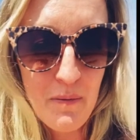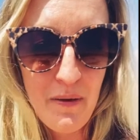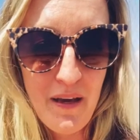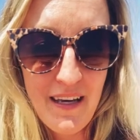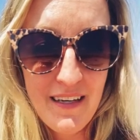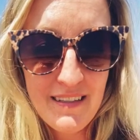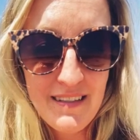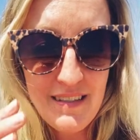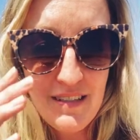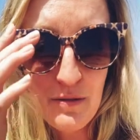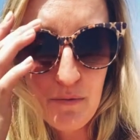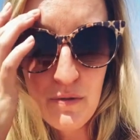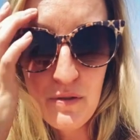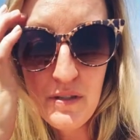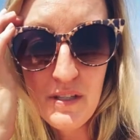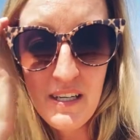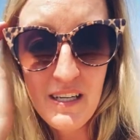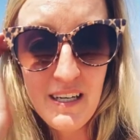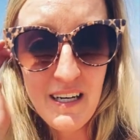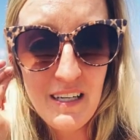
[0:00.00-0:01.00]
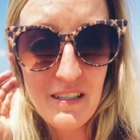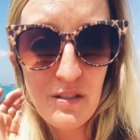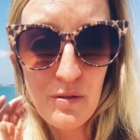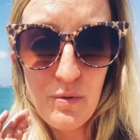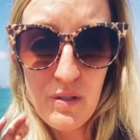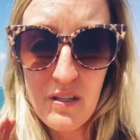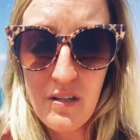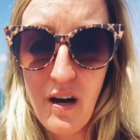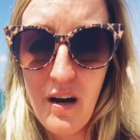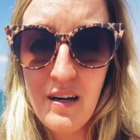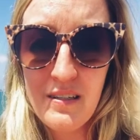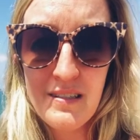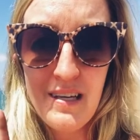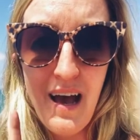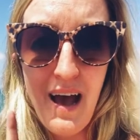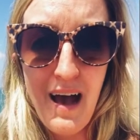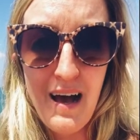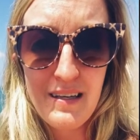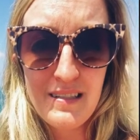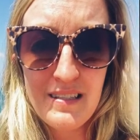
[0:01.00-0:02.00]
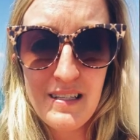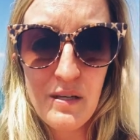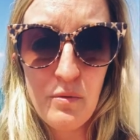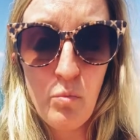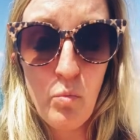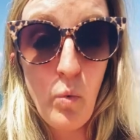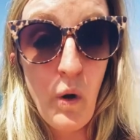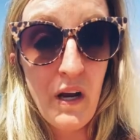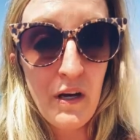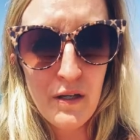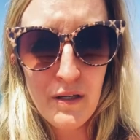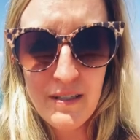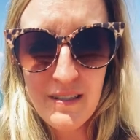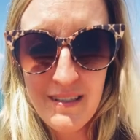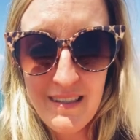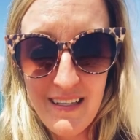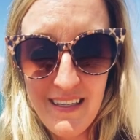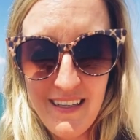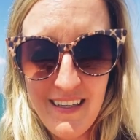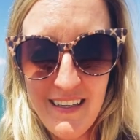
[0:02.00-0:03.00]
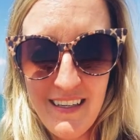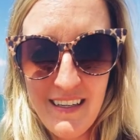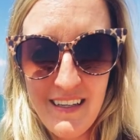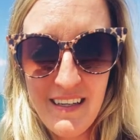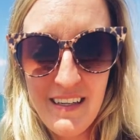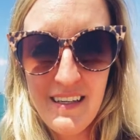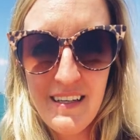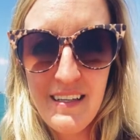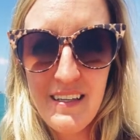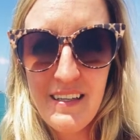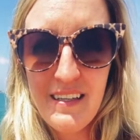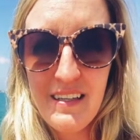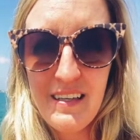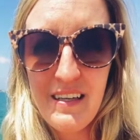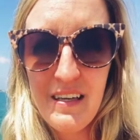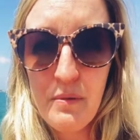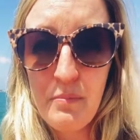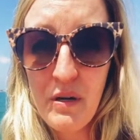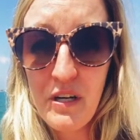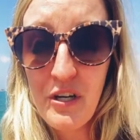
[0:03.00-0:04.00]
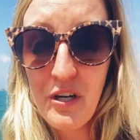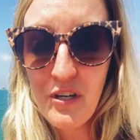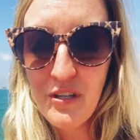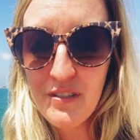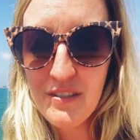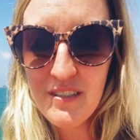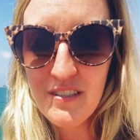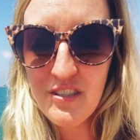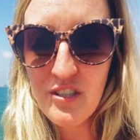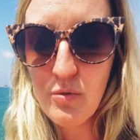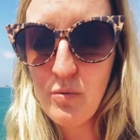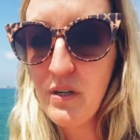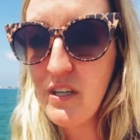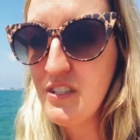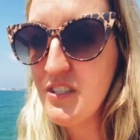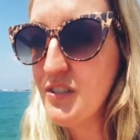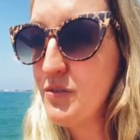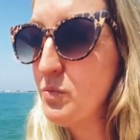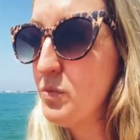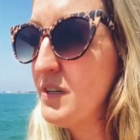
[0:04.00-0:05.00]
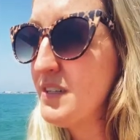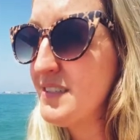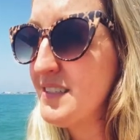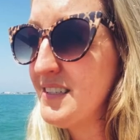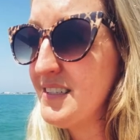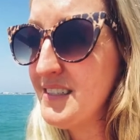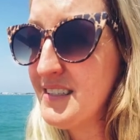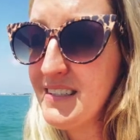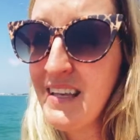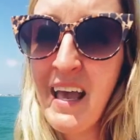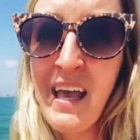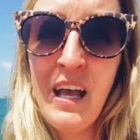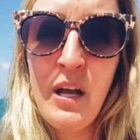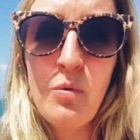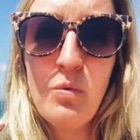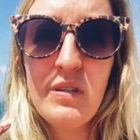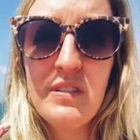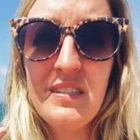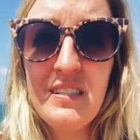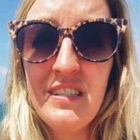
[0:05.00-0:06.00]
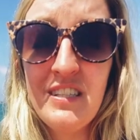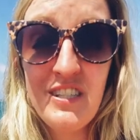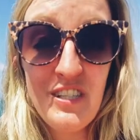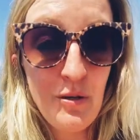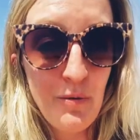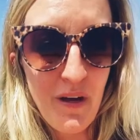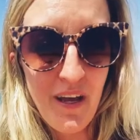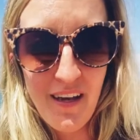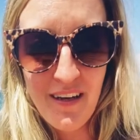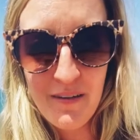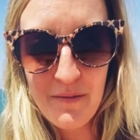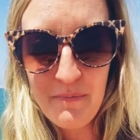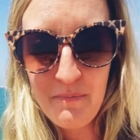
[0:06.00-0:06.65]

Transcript: pace to really connect with God, to ask him, where is he in my current situation? What is he saying? What's he doing?